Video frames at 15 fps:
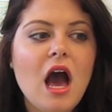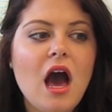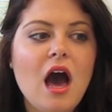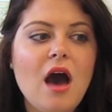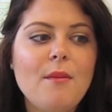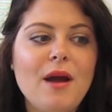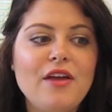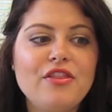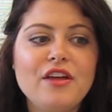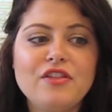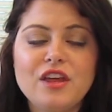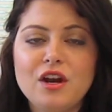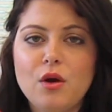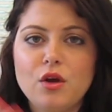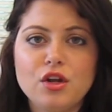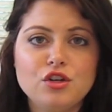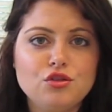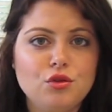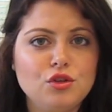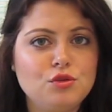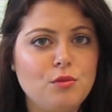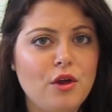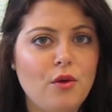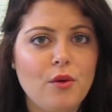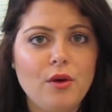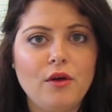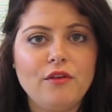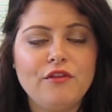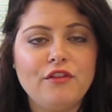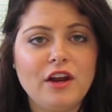I think that it controls my
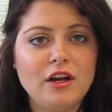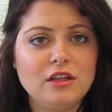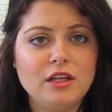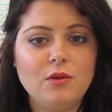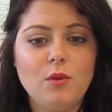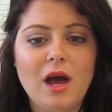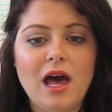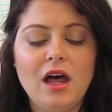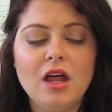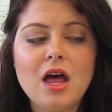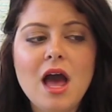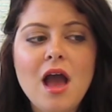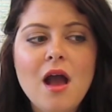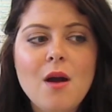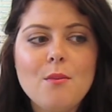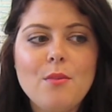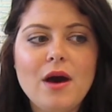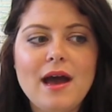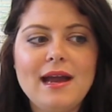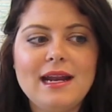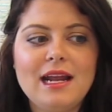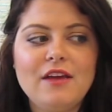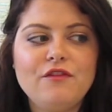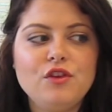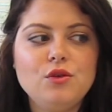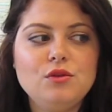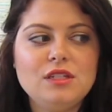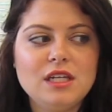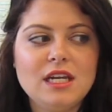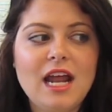oil fairly well, but if
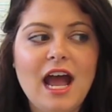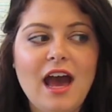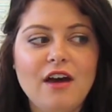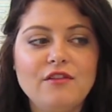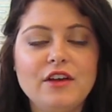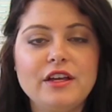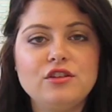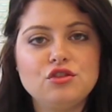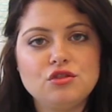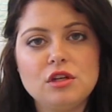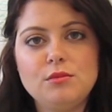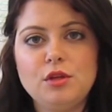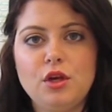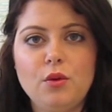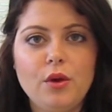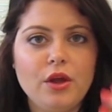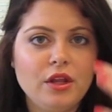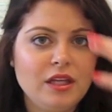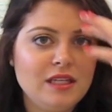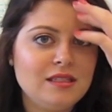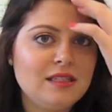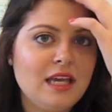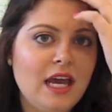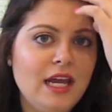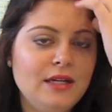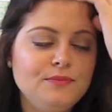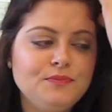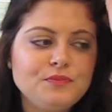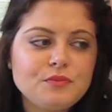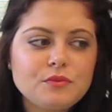you did have extremely oily
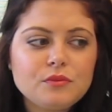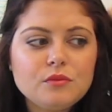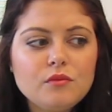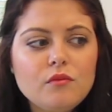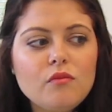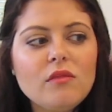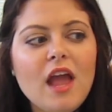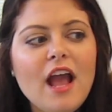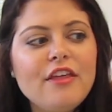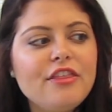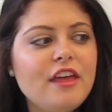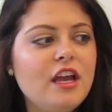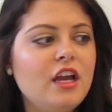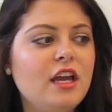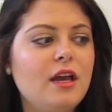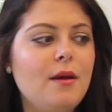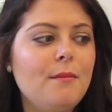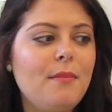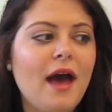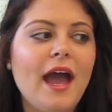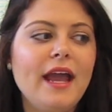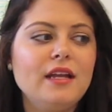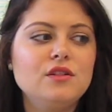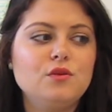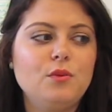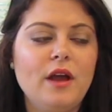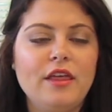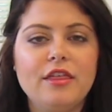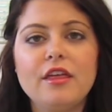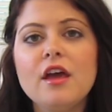skin, I think combined
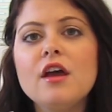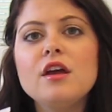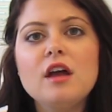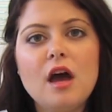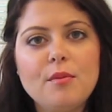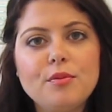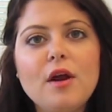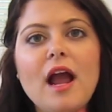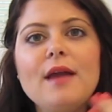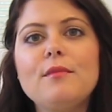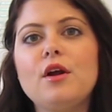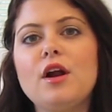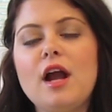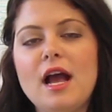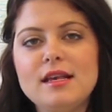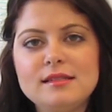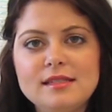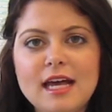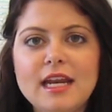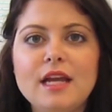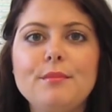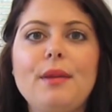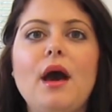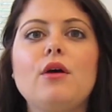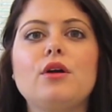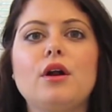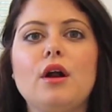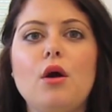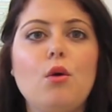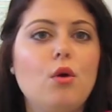with a primer, a setting
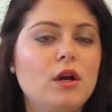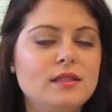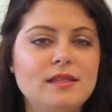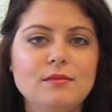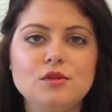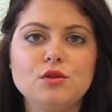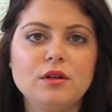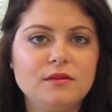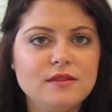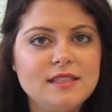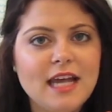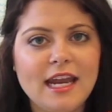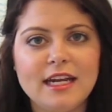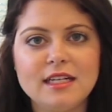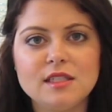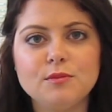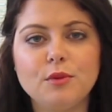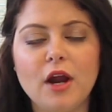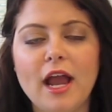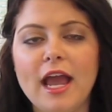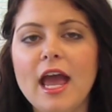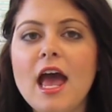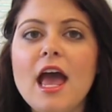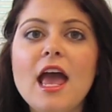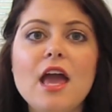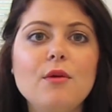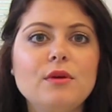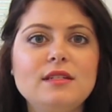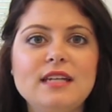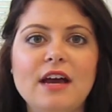powder, or some sort of setting spray,
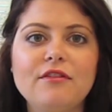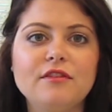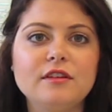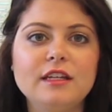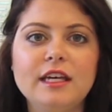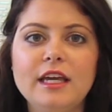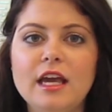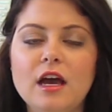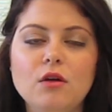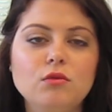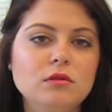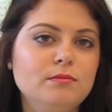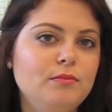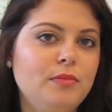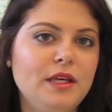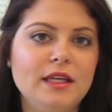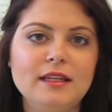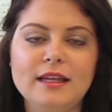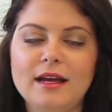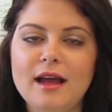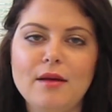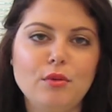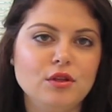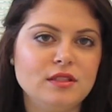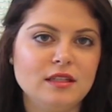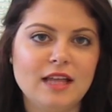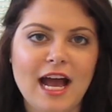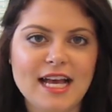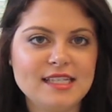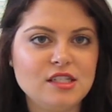it would definitely be able to
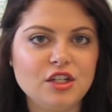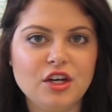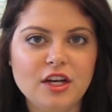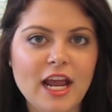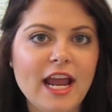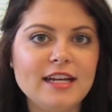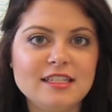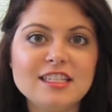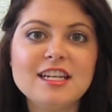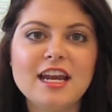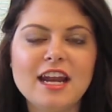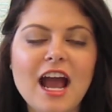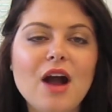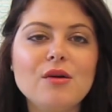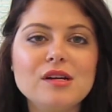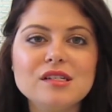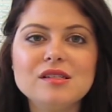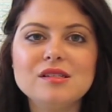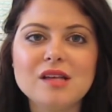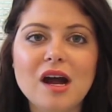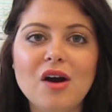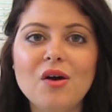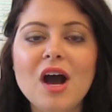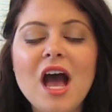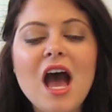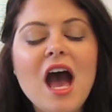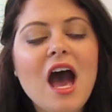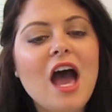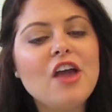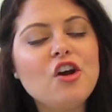last a good 8 to 10 hours. So
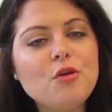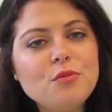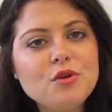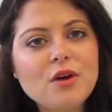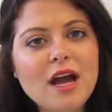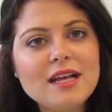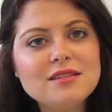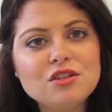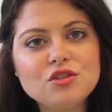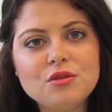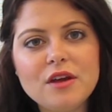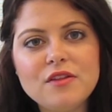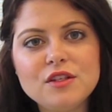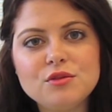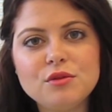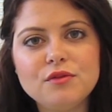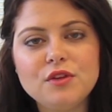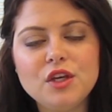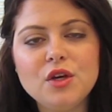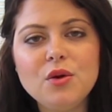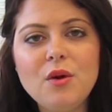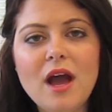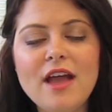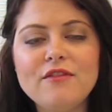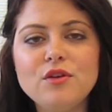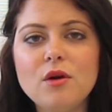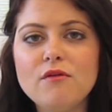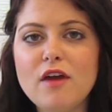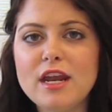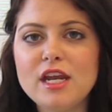I hope you guys enjoyed this review. If
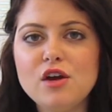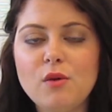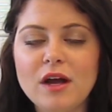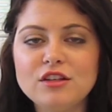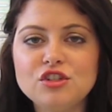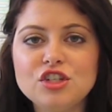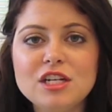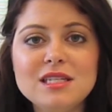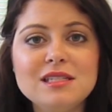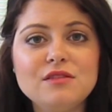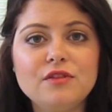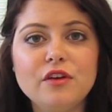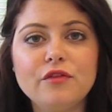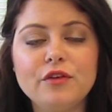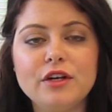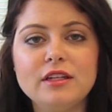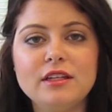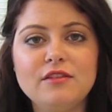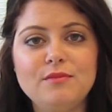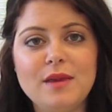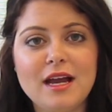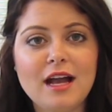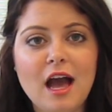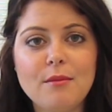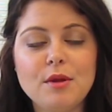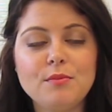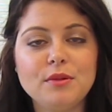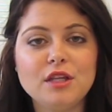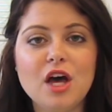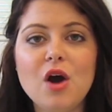you have any questions, feel free to leave me a
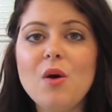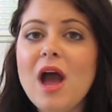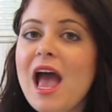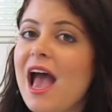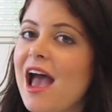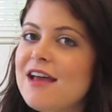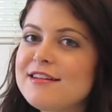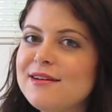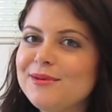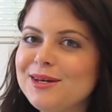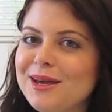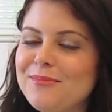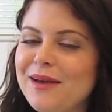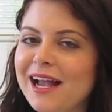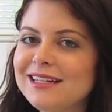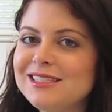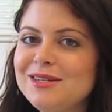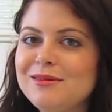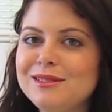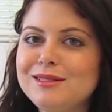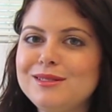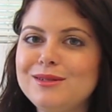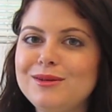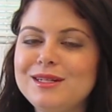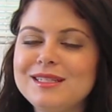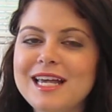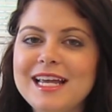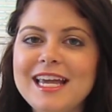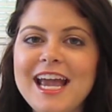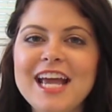comment below and I will get back to you as soon as
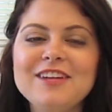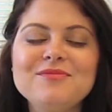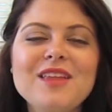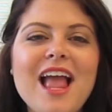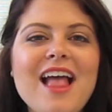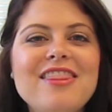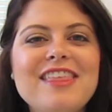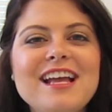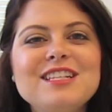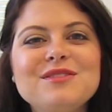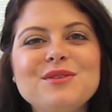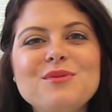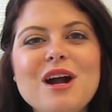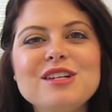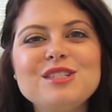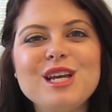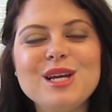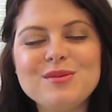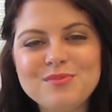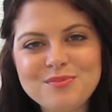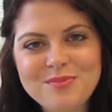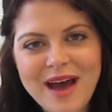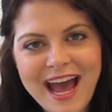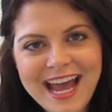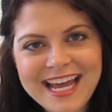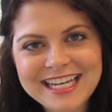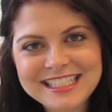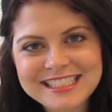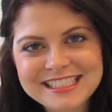I can. Thanks for watching. Bye.